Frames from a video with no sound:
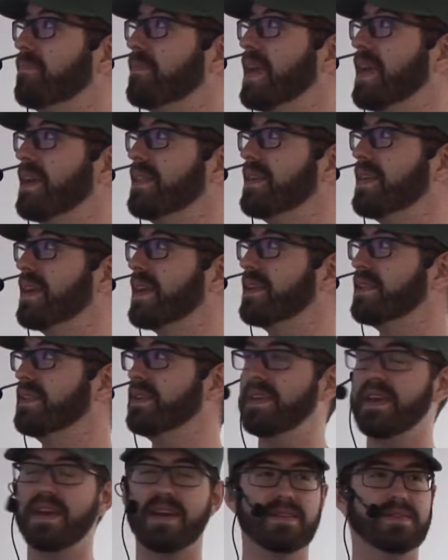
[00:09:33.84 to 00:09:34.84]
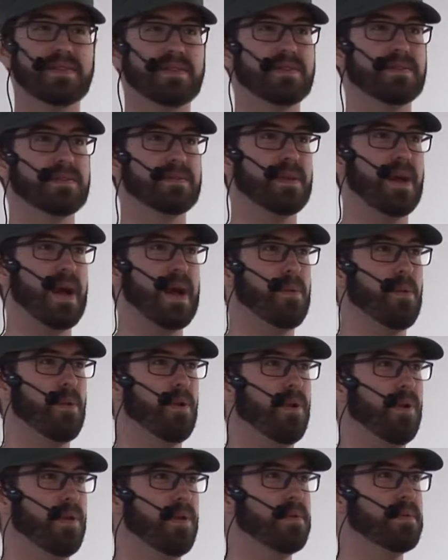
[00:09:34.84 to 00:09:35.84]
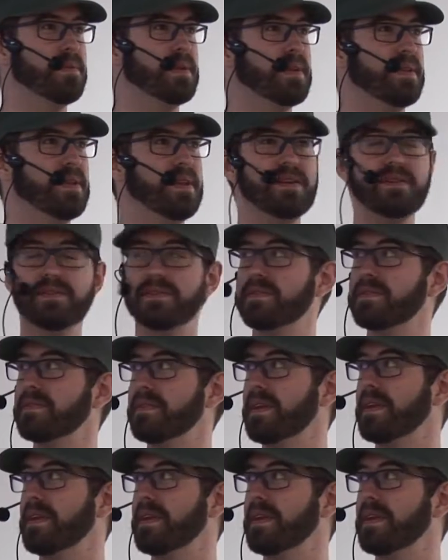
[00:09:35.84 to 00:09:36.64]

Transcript: Any ideas how old it is?